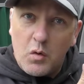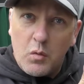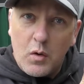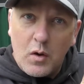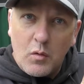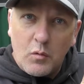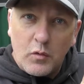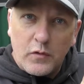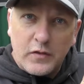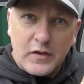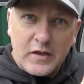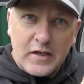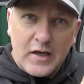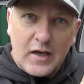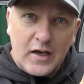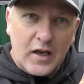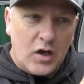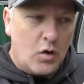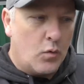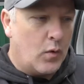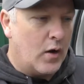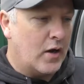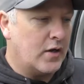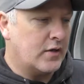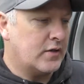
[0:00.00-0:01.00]
went with the
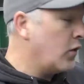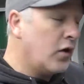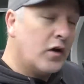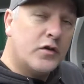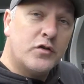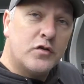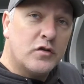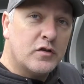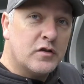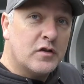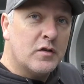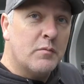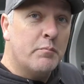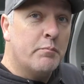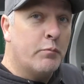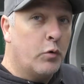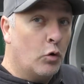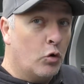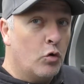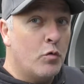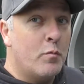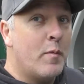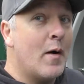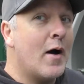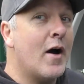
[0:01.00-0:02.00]
yellow ones. When I took the
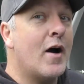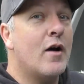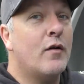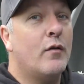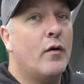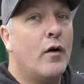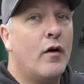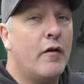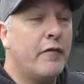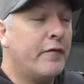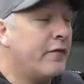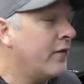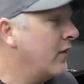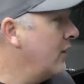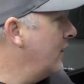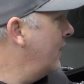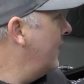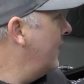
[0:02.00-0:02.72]
bull bar off,